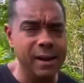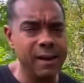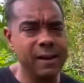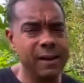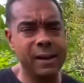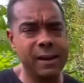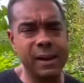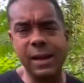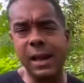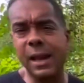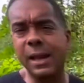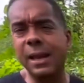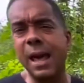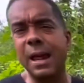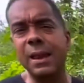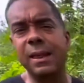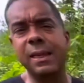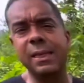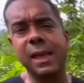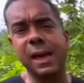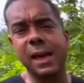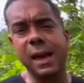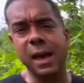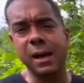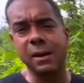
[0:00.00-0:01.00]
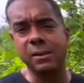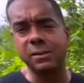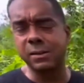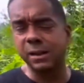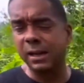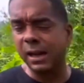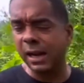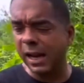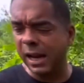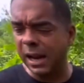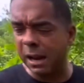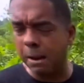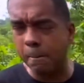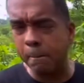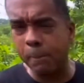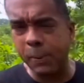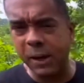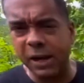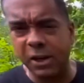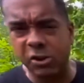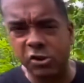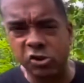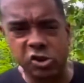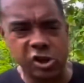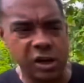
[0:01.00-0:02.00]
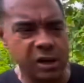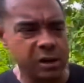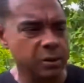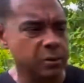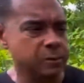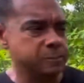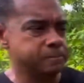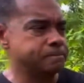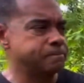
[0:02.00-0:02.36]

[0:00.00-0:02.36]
You need anything else, EMP Shield,